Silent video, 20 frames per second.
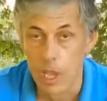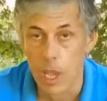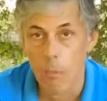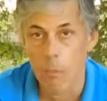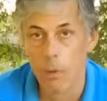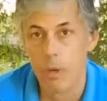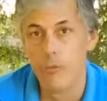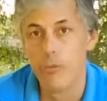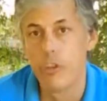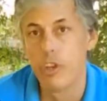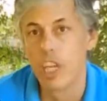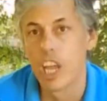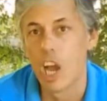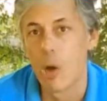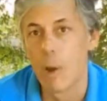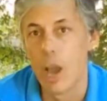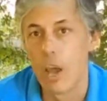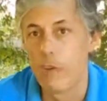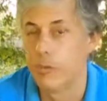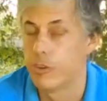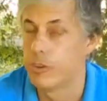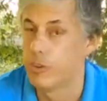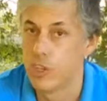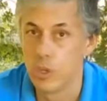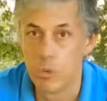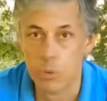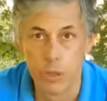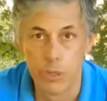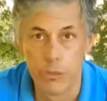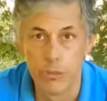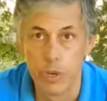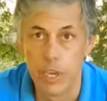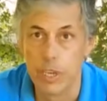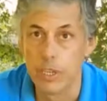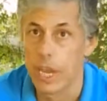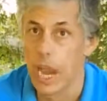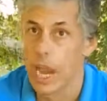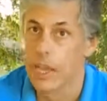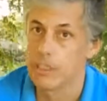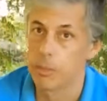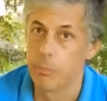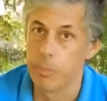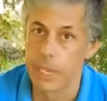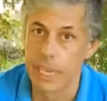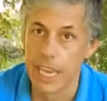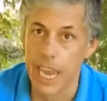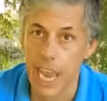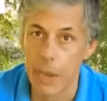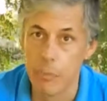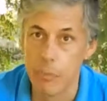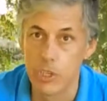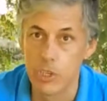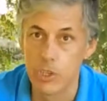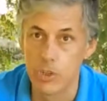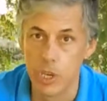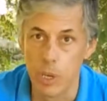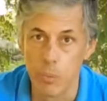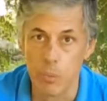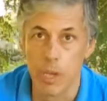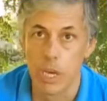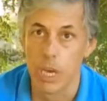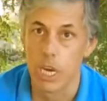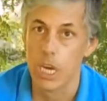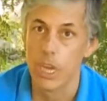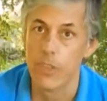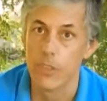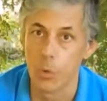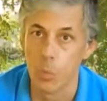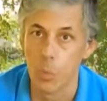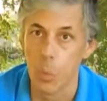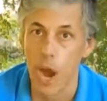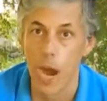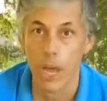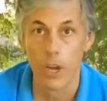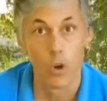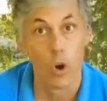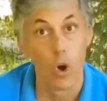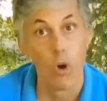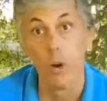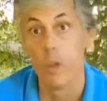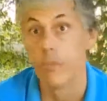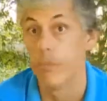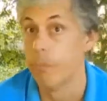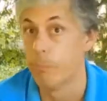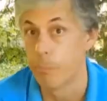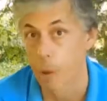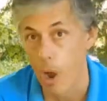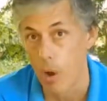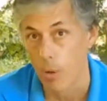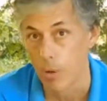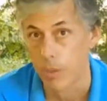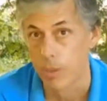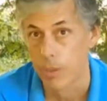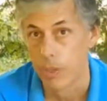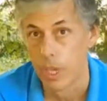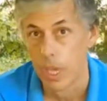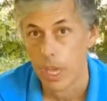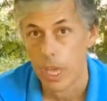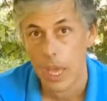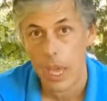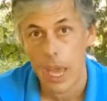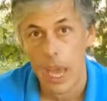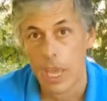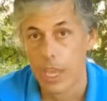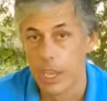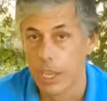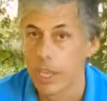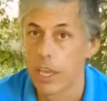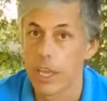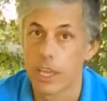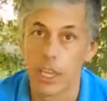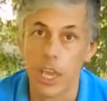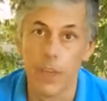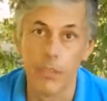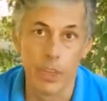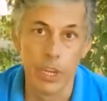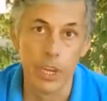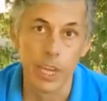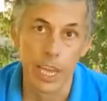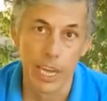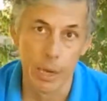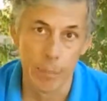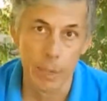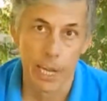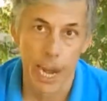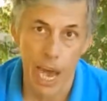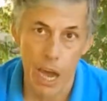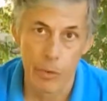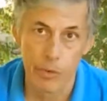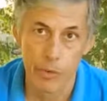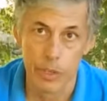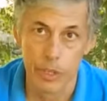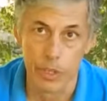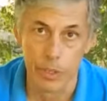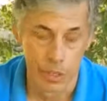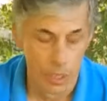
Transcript: But if you go out for 2 or 3 days, a big camping trip, either one or even both, then you're going to be laughing.